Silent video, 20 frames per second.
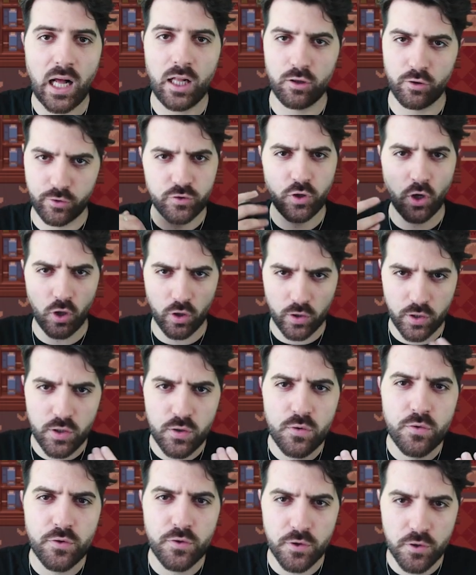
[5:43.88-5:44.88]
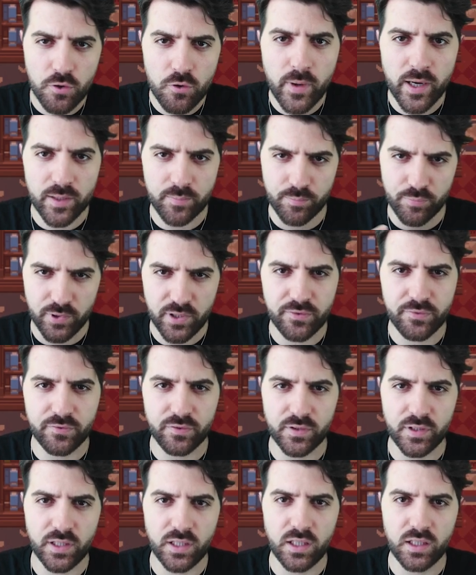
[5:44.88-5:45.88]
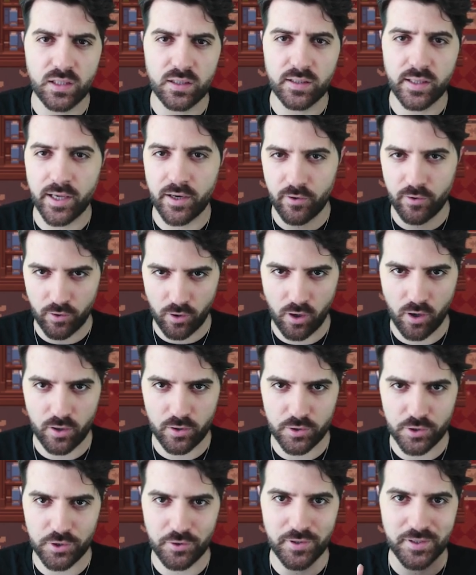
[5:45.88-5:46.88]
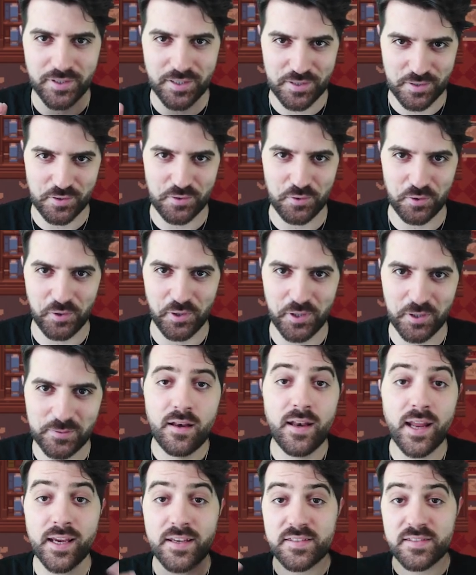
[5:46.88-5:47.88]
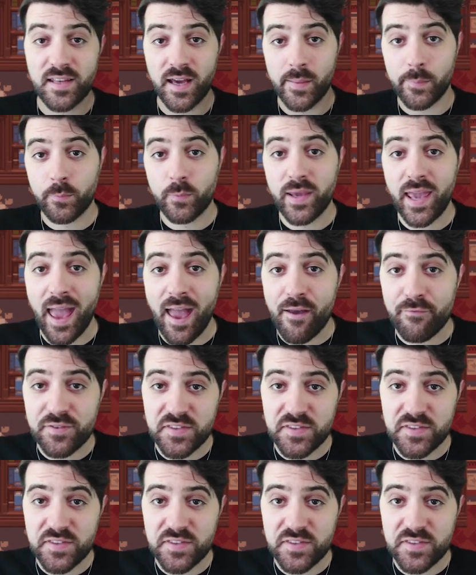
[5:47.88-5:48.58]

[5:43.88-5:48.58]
I'll talk you through it briefly later on during this tutorial. Next up, we have